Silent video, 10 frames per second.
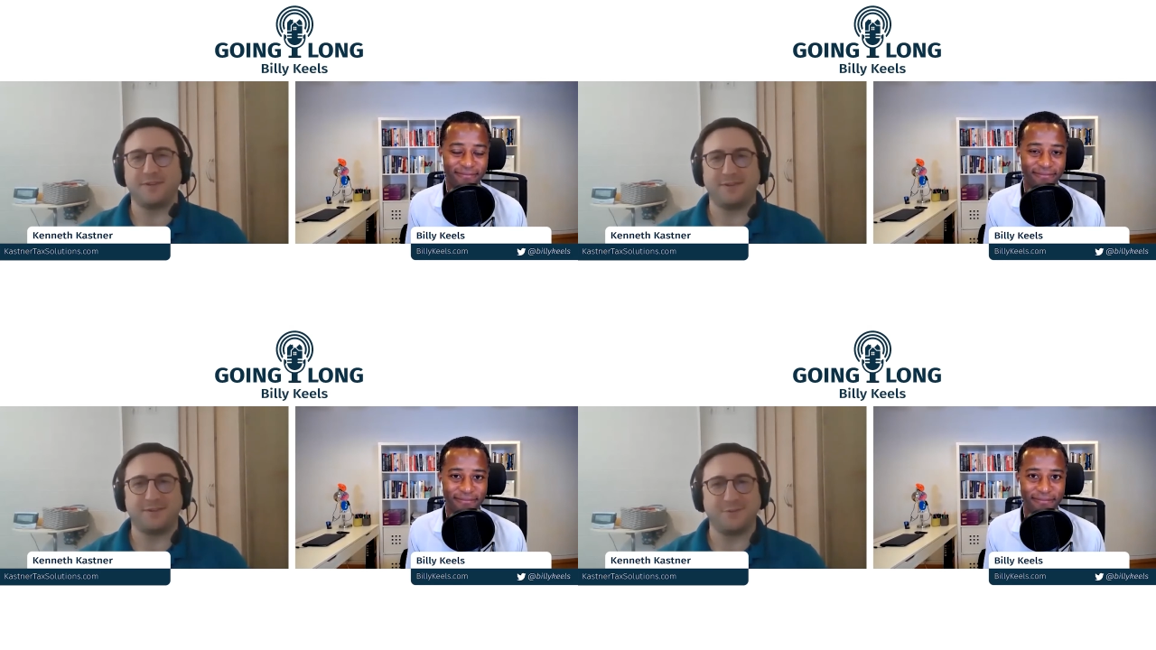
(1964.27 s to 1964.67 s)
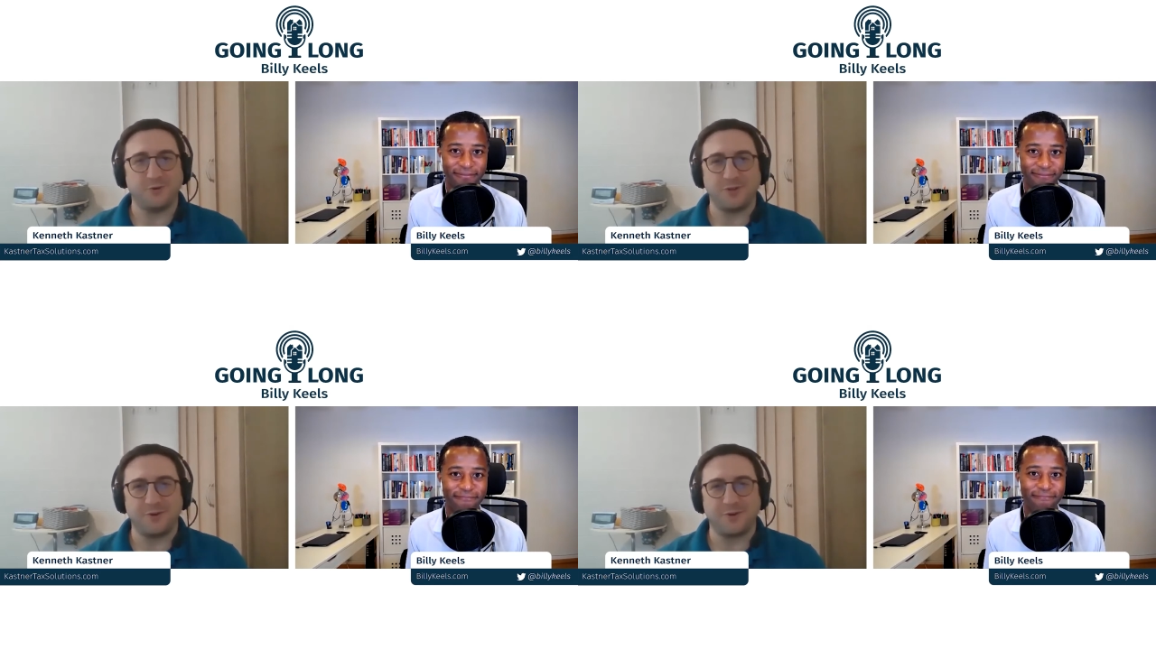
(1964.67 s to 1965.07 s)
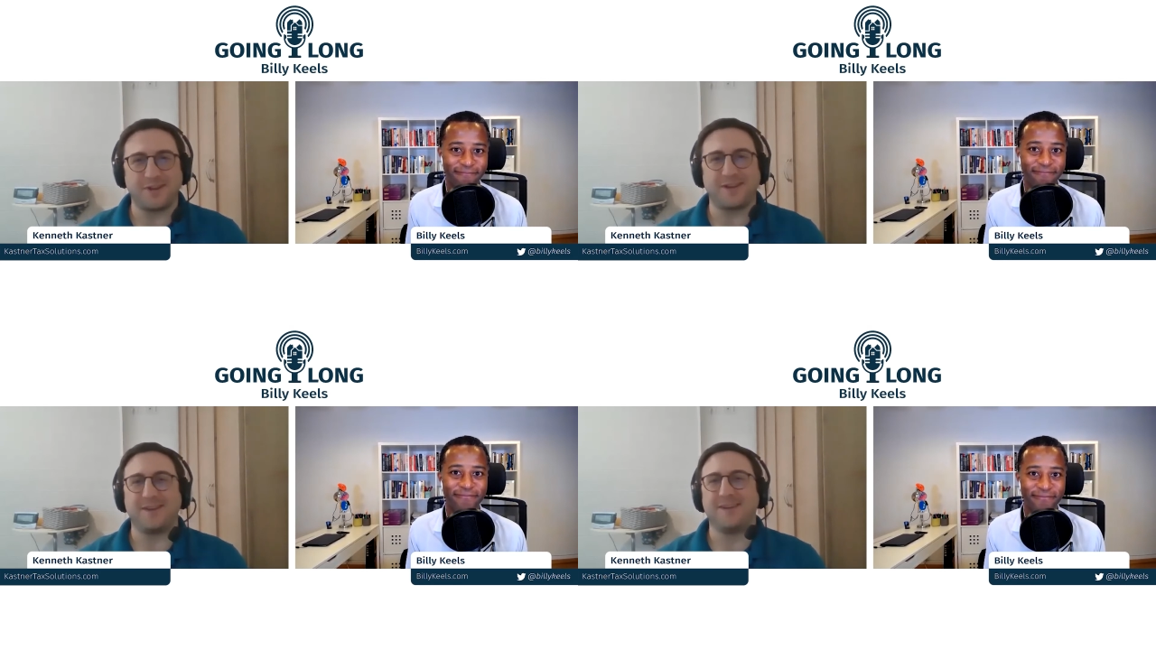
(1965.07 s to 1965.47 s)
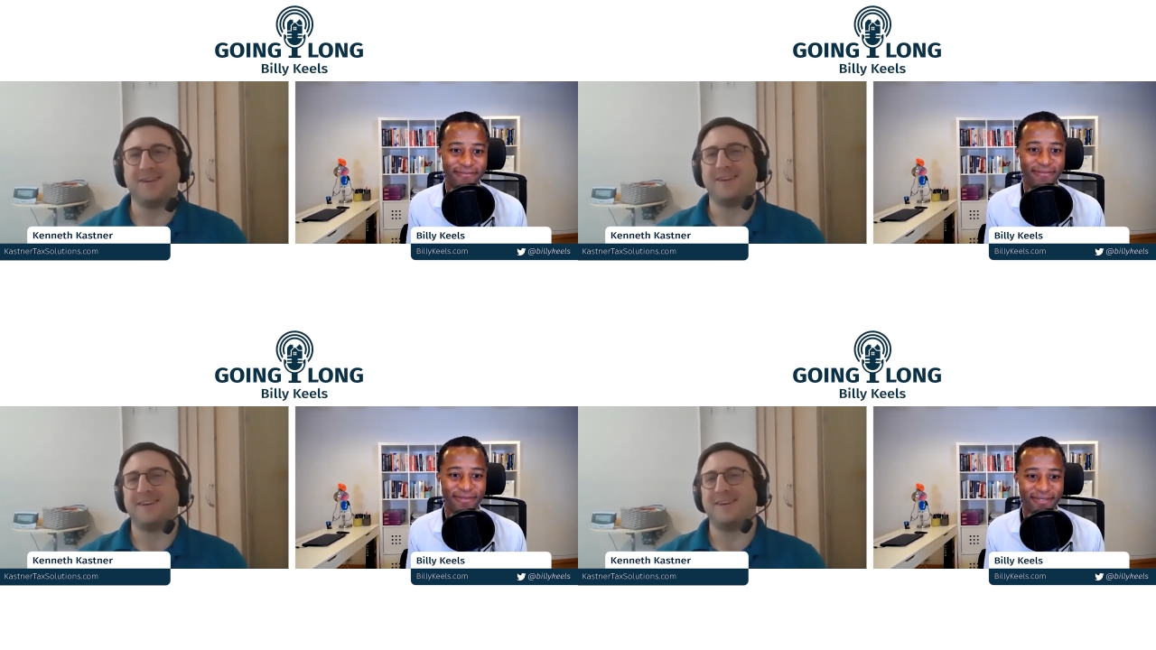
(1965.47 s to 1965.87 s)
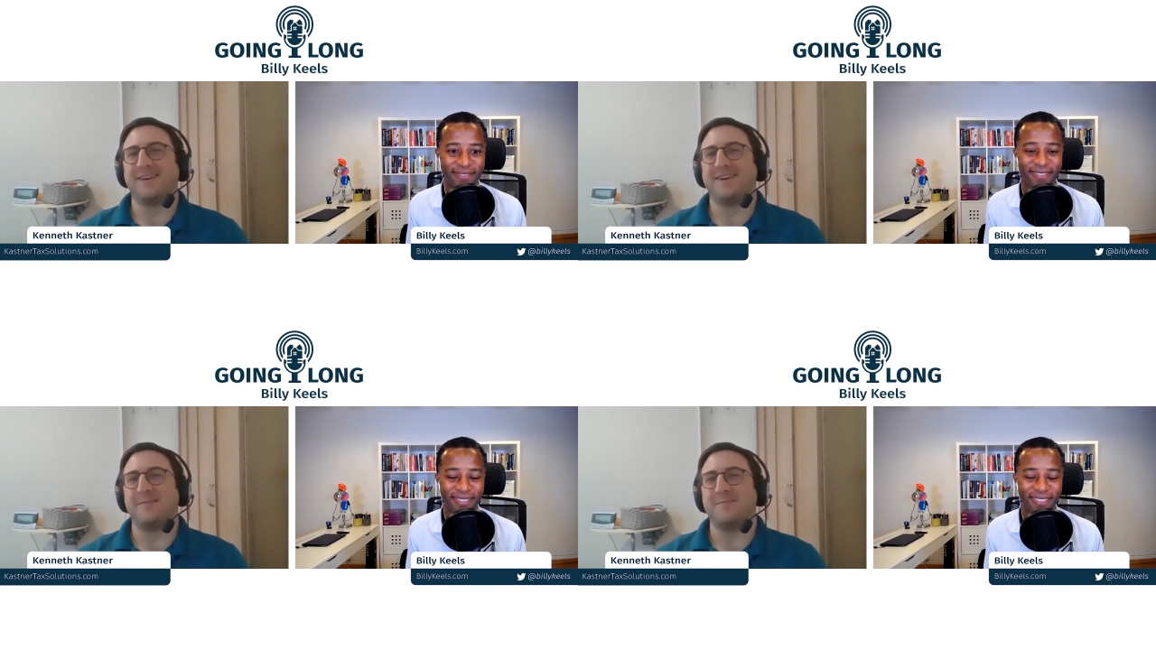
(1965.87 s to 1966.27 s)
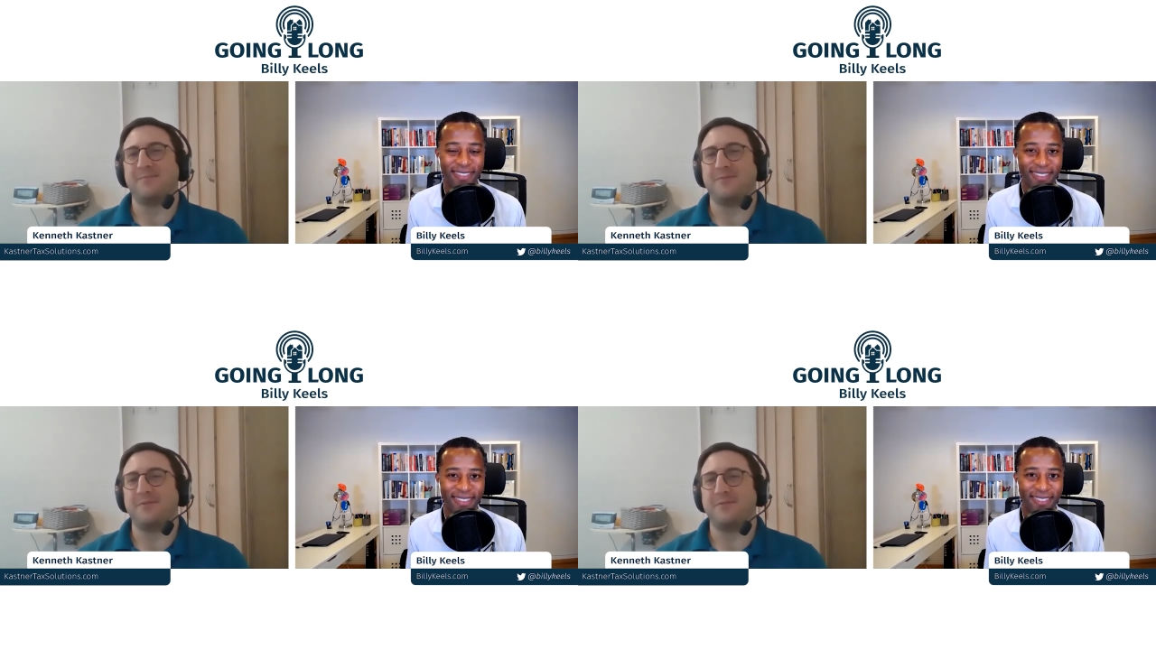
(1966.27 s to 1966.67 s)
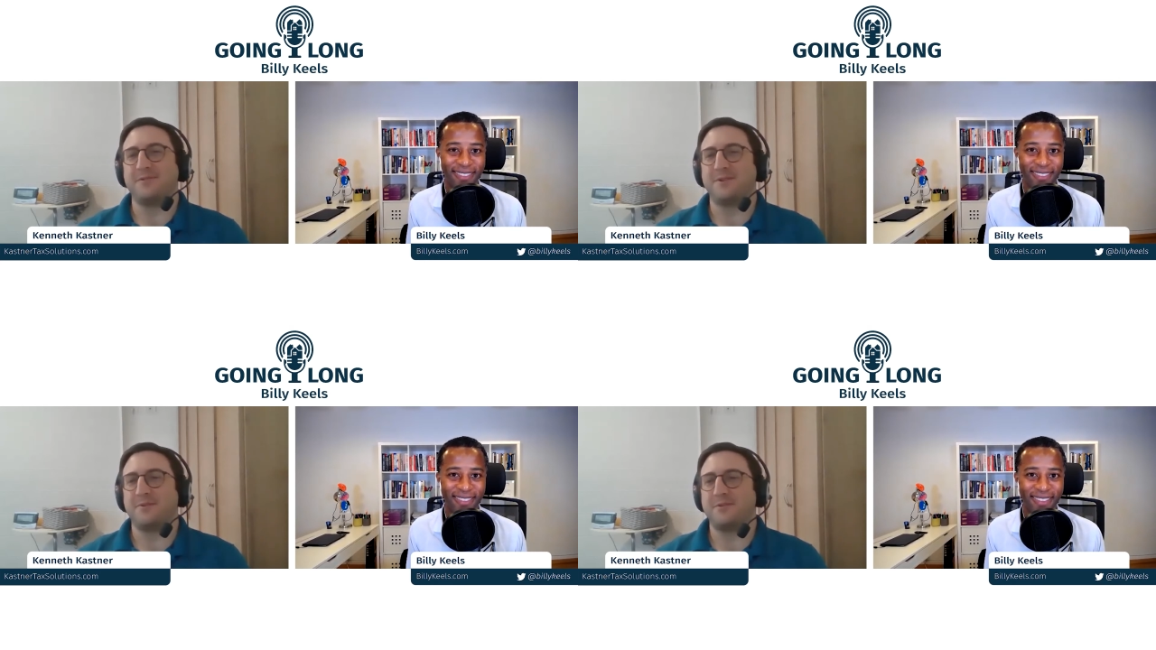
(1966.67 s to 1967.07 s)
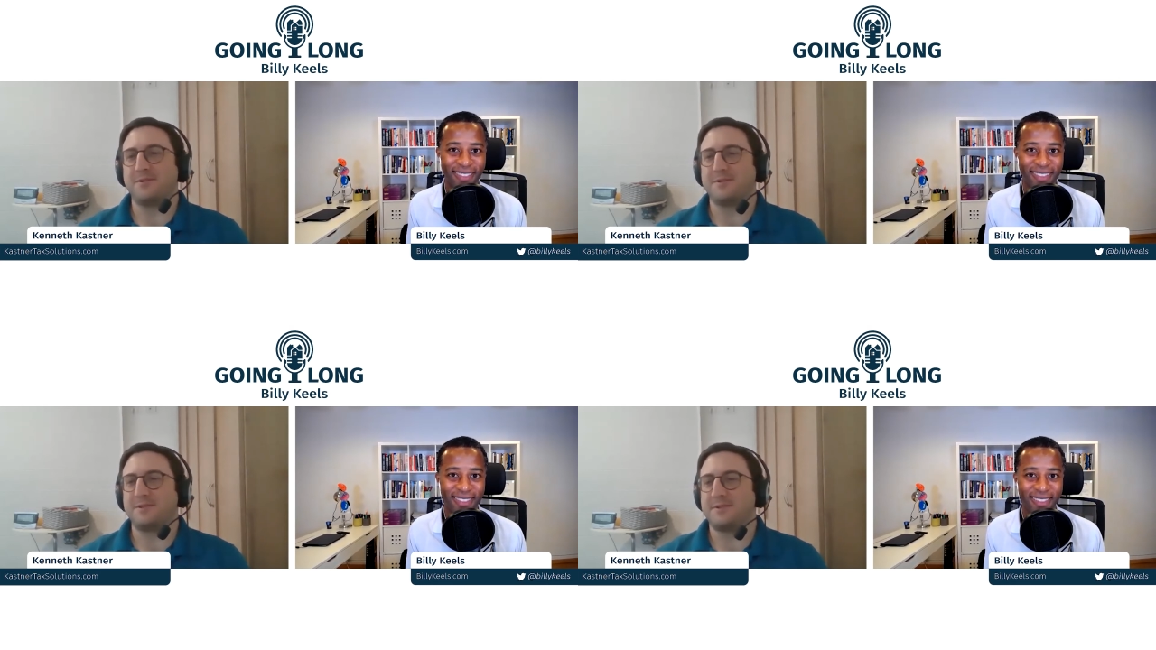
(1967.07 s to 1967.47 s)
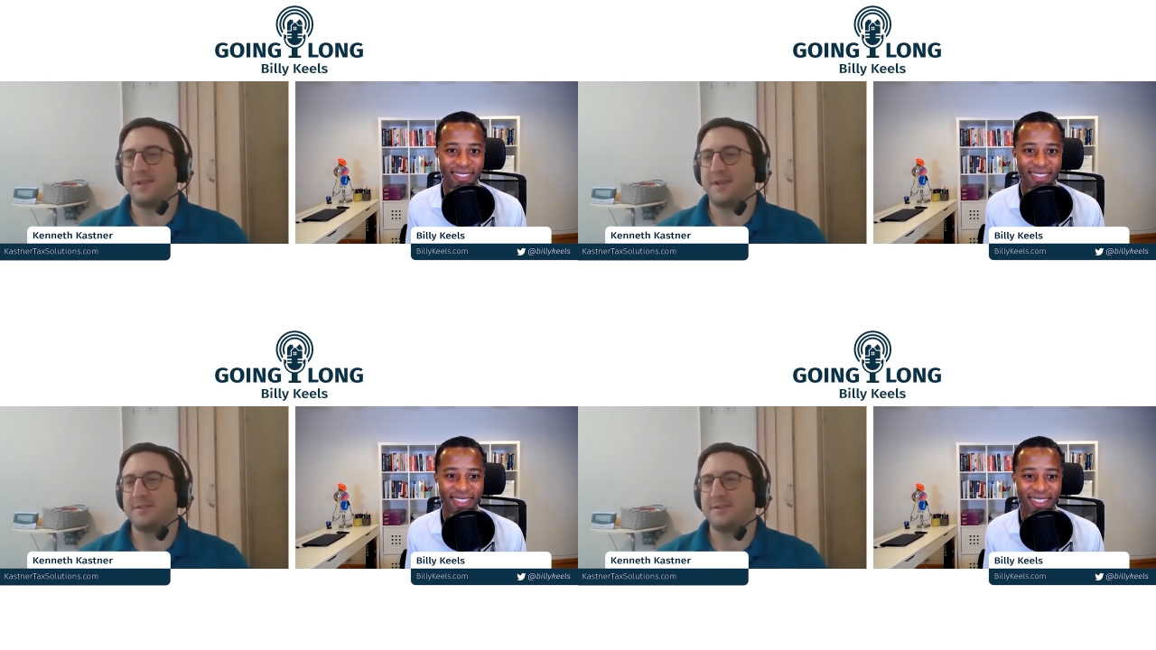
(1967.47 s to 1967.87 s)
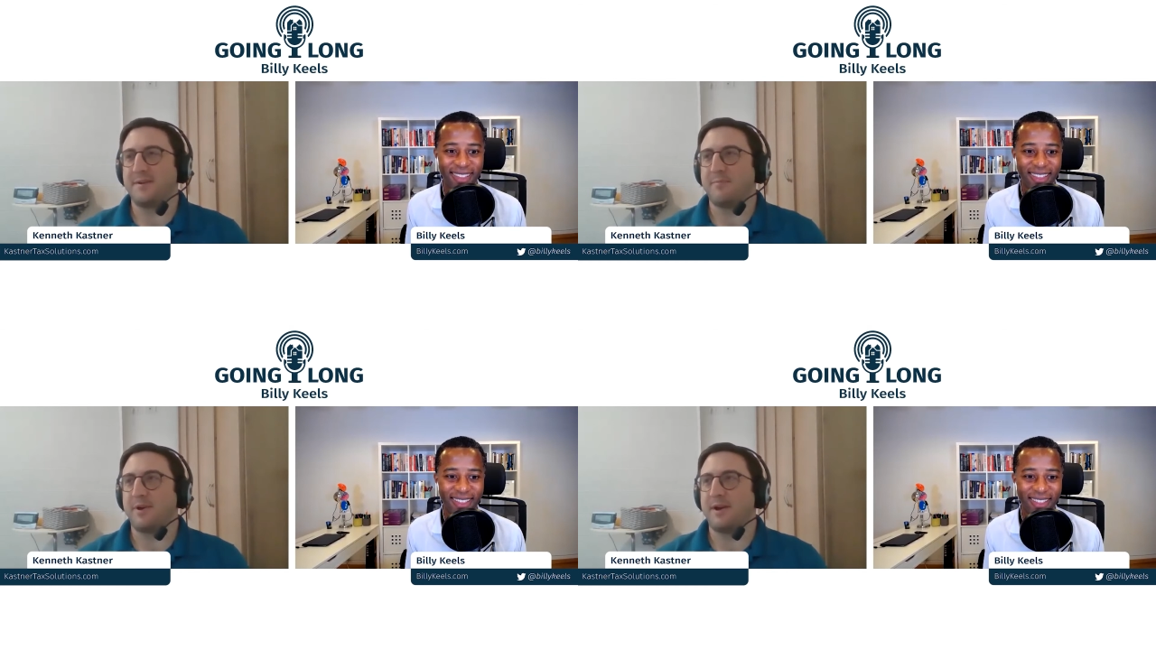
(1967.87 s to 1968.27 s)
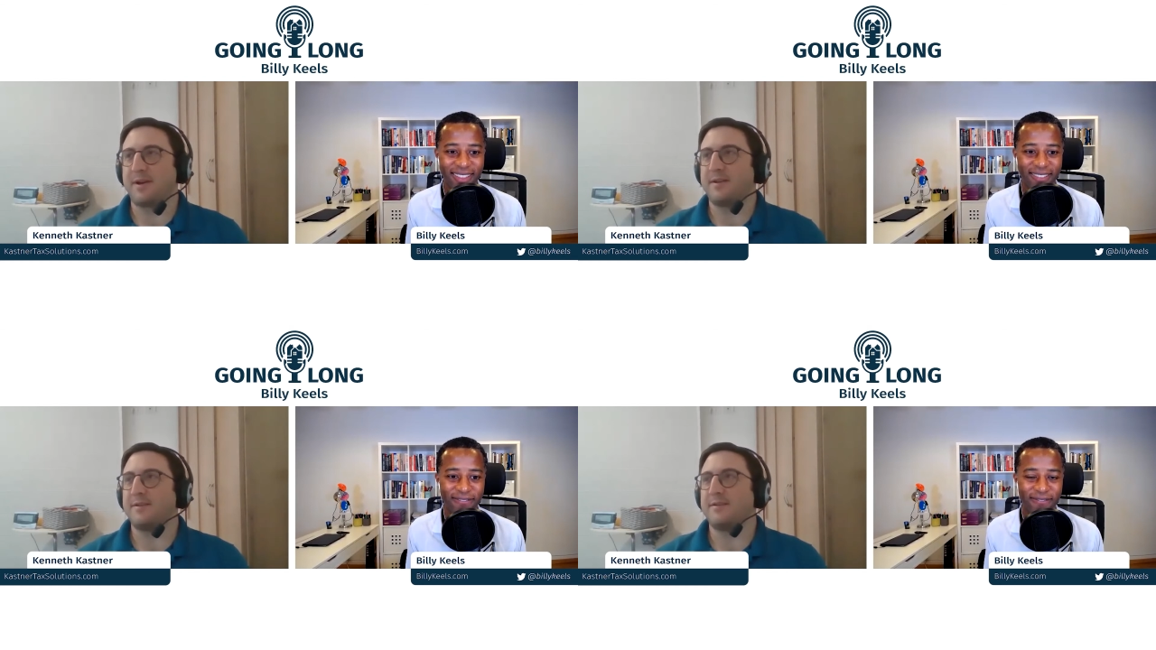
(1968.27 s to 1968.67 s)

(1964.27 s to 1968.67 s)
Speaker 1: it's usually okay. Um, so just taking a step back,